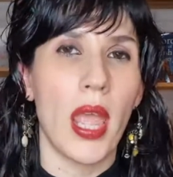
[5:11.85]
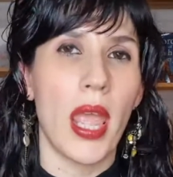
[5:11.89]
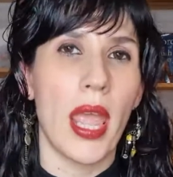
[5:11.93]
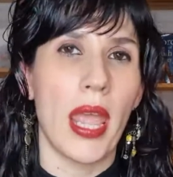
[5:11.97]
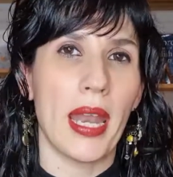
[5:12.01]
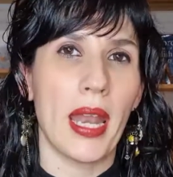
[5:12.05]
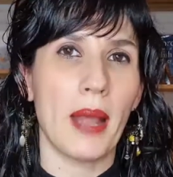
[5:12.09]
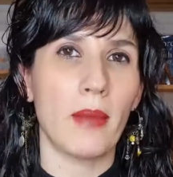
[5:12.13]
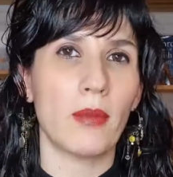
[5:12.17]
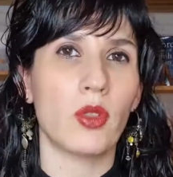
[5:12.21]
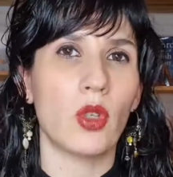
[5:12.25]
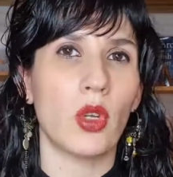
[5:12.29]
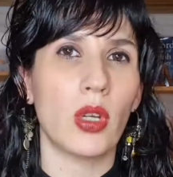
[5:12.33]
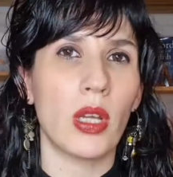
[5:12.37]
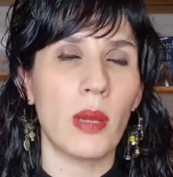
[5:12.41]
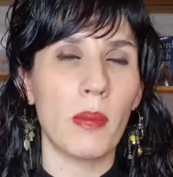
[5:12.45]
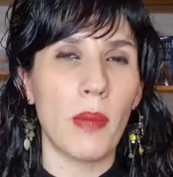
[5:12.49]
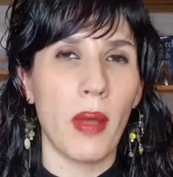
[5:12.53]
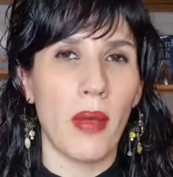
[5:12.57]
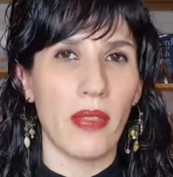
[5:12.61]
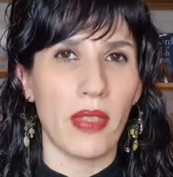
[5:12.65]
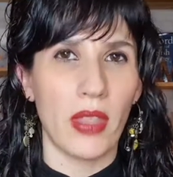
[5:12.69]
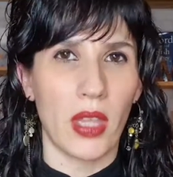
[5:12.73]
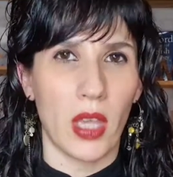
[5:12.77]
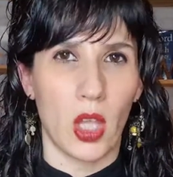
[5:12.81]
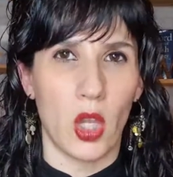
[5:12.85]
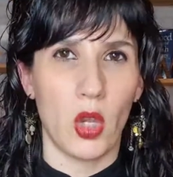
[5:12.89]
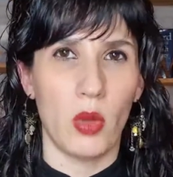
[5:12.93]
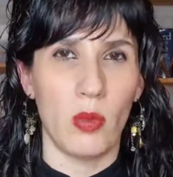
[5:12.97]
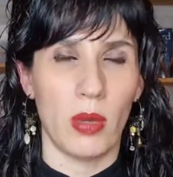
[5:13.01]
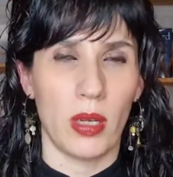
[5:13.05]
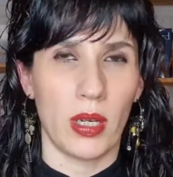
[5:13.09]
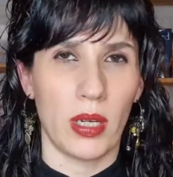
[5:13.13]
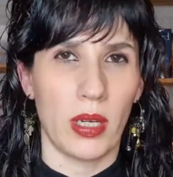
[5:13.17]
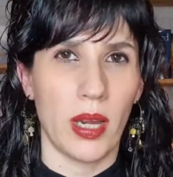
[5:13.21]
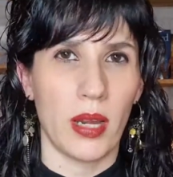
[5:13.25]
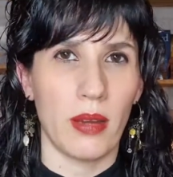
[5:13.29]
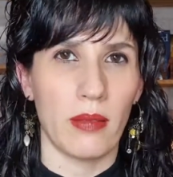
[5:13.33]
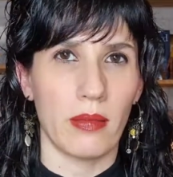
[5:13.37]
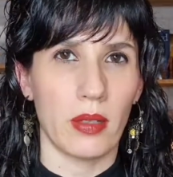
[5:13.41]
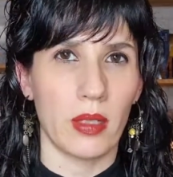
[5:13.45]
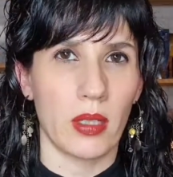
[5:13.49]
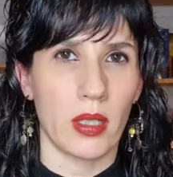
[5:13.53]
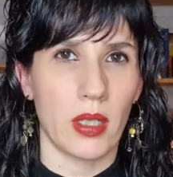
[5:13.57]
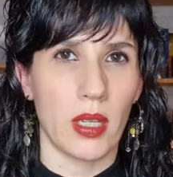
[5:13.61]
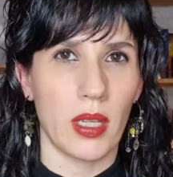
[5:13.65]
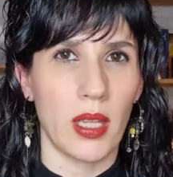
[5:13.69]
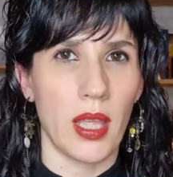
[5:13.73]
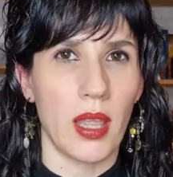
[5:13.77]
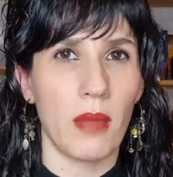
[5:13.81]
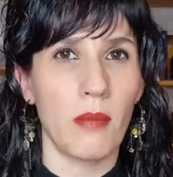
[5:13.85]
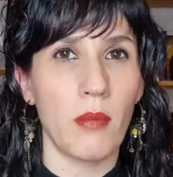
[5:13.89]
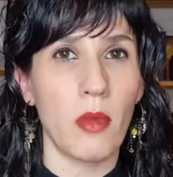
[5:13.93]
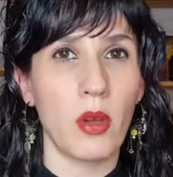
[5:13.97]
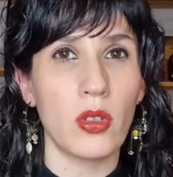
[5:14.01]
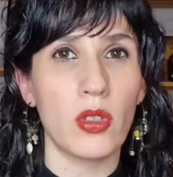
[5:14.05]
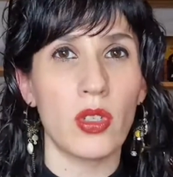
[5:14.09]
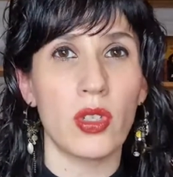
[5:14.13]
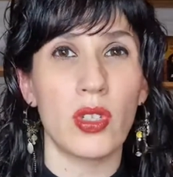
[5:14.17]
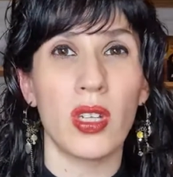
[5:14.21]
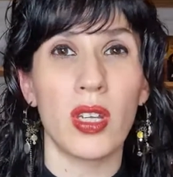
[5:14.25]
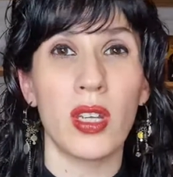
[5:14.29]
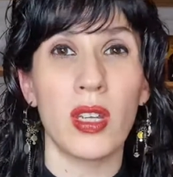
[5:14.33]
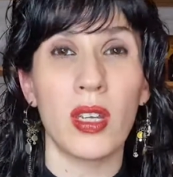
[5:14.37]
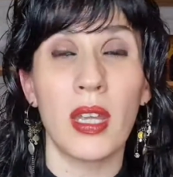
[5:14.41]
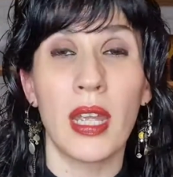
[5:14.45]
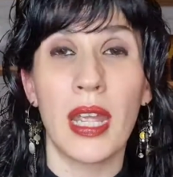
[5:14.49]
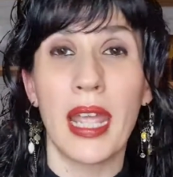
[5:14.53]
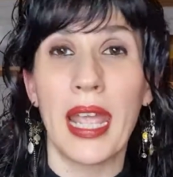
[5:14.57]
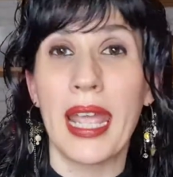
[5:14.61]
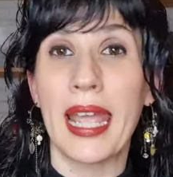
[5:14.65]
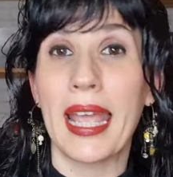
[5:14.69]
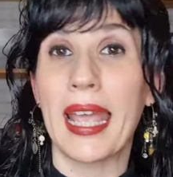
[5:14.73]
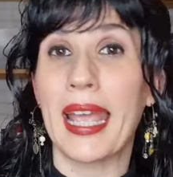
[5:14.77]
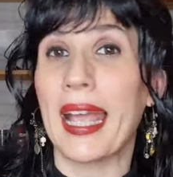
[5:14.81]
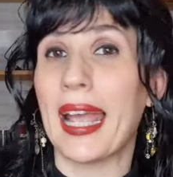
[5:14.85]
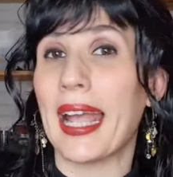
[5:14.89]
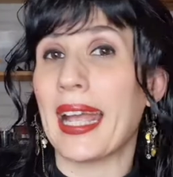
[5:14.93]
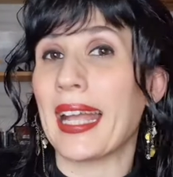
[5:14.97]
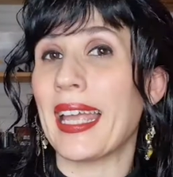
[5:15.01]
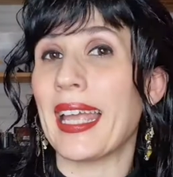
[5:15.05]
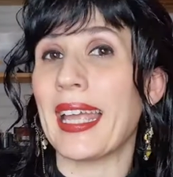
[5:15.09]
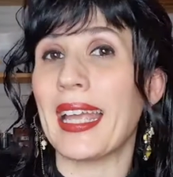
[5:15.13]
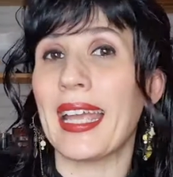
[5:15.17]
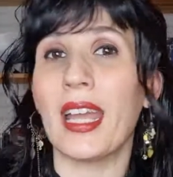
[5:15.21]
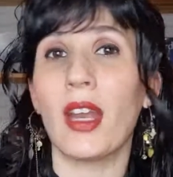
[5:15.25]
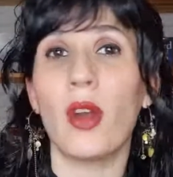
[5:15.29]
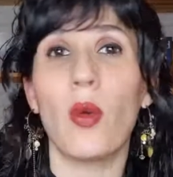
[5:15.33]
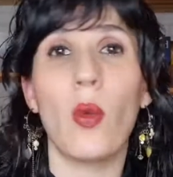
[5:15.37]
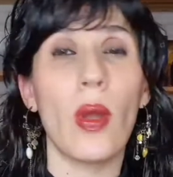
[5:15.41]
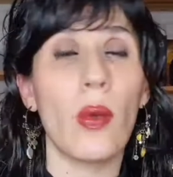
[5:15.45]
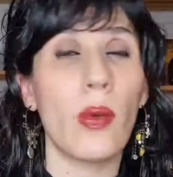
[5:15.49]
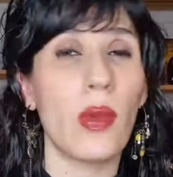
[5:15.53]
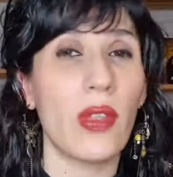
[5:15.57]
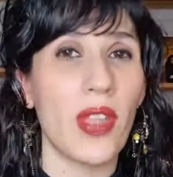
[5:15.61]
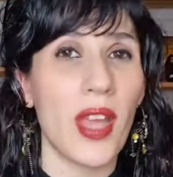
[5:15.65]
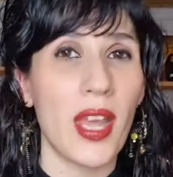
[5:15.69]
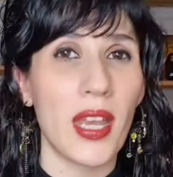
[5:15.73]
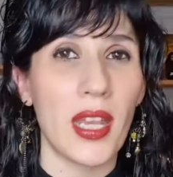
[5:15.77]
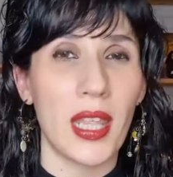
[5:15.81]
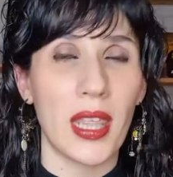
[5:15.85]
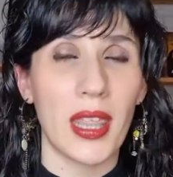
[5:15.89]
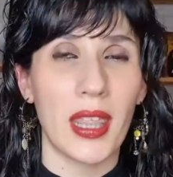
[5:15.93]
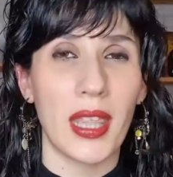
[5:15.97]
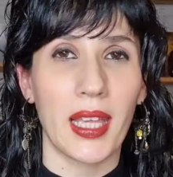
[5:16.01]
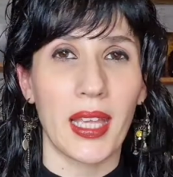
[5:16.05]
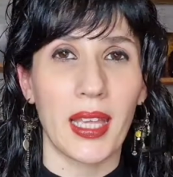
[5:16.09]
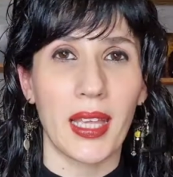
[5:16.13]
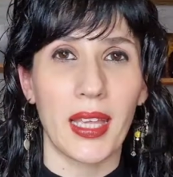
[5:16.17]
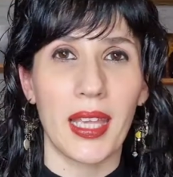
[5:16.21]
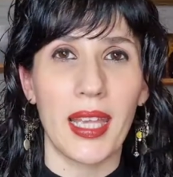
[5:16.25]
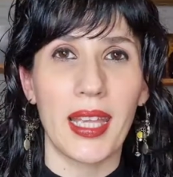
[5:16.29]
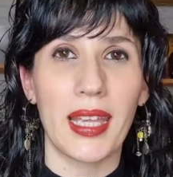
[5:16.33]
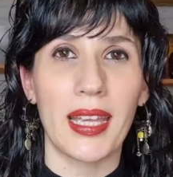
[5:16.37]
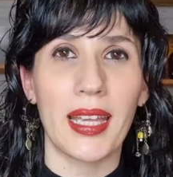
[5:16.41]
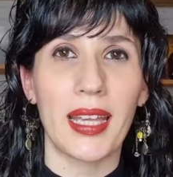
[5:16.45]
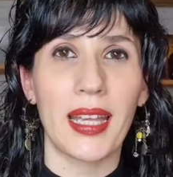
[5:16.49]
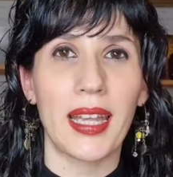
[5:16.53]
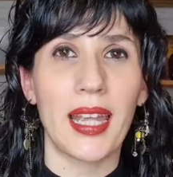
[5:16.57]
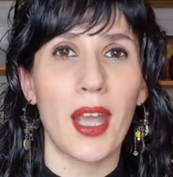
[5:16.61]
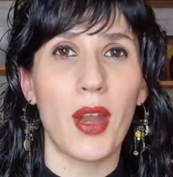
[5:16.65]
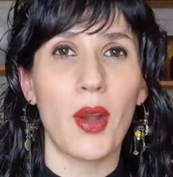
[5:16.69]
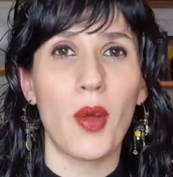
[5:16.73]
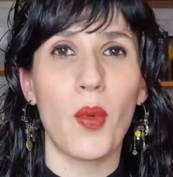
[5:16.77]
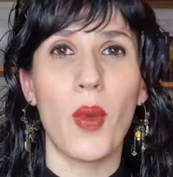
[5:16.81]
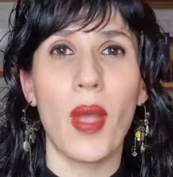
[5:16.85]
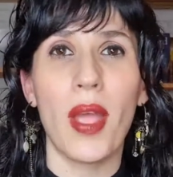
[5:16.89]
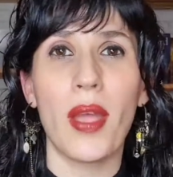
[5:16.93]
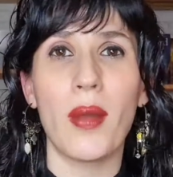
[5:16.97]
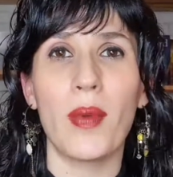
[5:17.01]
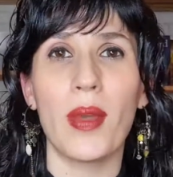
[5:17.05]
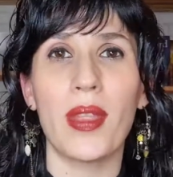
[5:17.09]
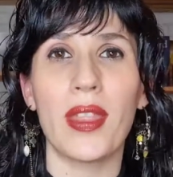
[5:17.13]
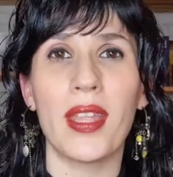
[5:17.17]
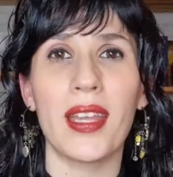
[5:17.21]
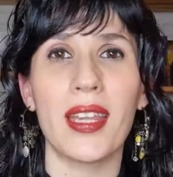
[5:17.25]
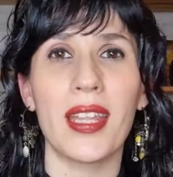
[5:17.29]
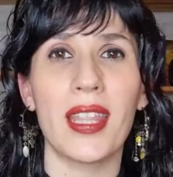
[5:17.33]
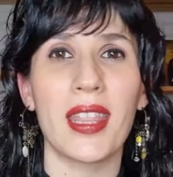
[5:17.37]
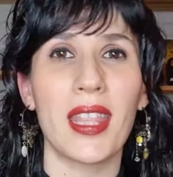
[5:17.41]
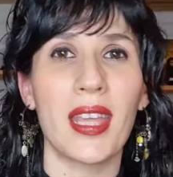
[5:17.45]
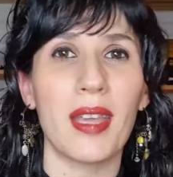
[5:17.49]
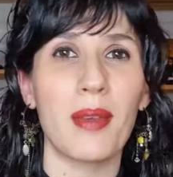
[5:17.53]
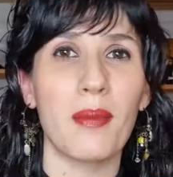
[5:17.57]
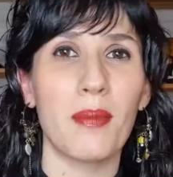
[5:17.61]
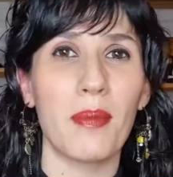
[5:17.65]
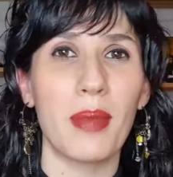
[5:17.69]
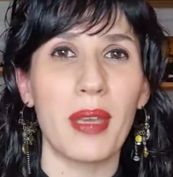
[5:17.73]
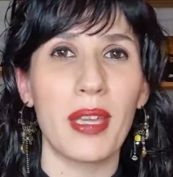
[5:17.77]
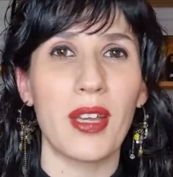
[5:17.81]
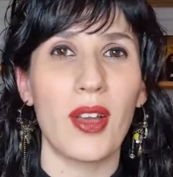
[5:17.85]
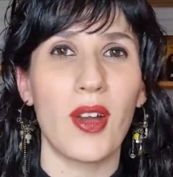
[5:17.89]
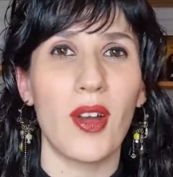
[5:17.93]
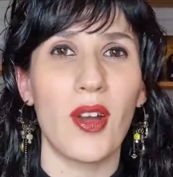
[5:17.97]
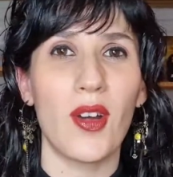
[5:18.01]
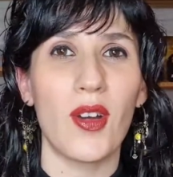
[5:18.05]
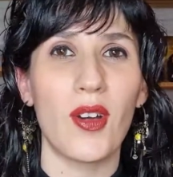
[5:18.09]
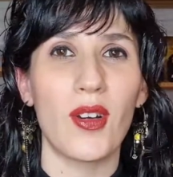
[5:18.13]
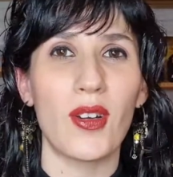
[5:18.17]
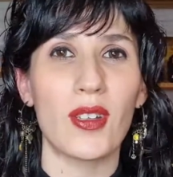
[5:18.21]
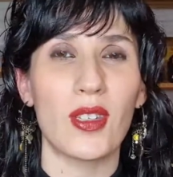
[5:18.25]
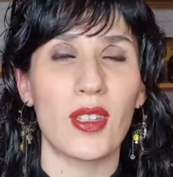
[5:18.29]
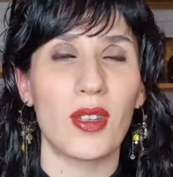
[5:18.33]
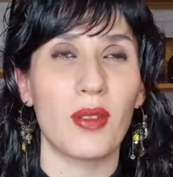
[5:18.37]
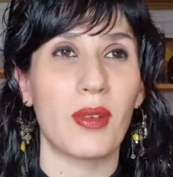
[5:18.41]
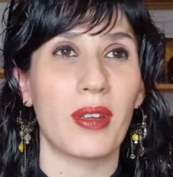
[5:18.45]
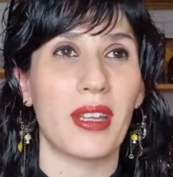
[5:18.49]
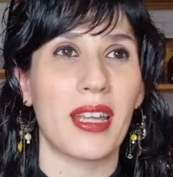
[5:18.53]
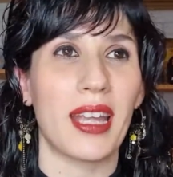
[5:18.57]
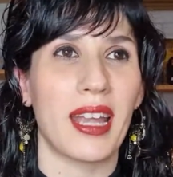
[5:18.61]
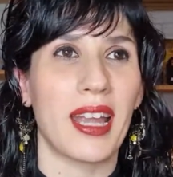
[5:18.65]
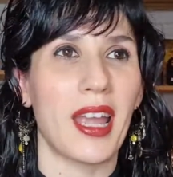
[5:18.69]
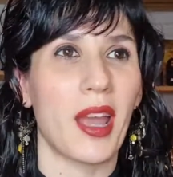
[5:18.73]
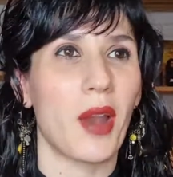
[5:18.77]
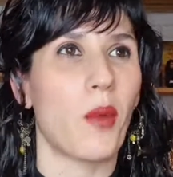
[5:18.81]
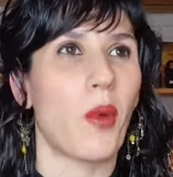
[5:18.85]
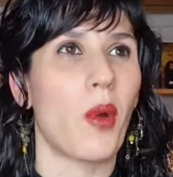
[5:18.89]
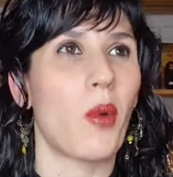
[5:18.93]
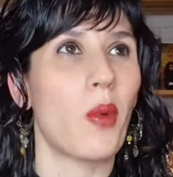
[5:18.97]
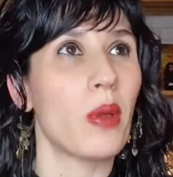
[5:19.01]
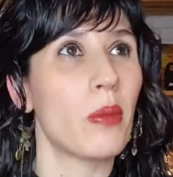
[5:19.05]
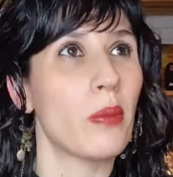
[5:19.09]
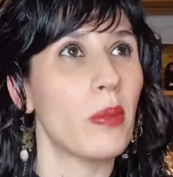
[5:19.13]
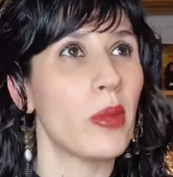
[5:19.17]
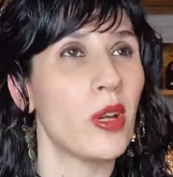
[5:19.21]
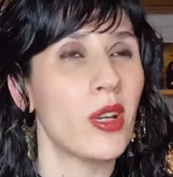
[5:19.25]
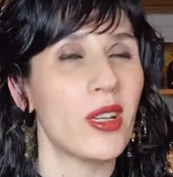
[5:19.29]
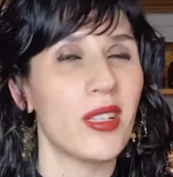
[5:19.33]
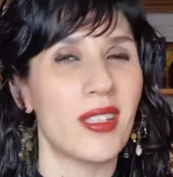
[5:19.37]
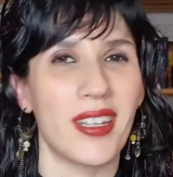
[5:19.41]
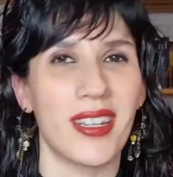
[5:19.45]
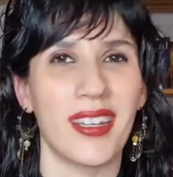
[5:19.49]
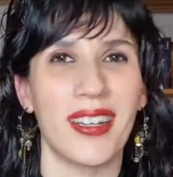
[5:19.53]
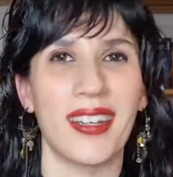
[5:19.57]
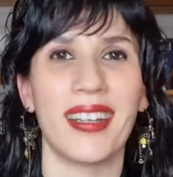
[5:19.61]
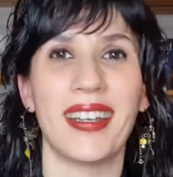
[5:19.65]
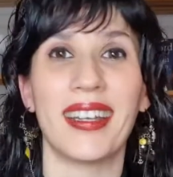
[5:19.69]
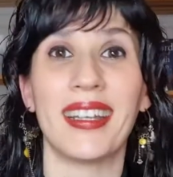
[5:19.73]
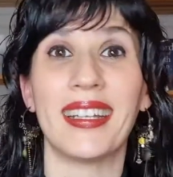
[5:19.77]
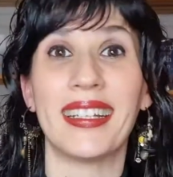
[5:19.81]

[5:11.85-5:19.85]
And I'm talking about the human character. Yeah, the monster can get away with anything. It can get away with anything because we can get away with murder.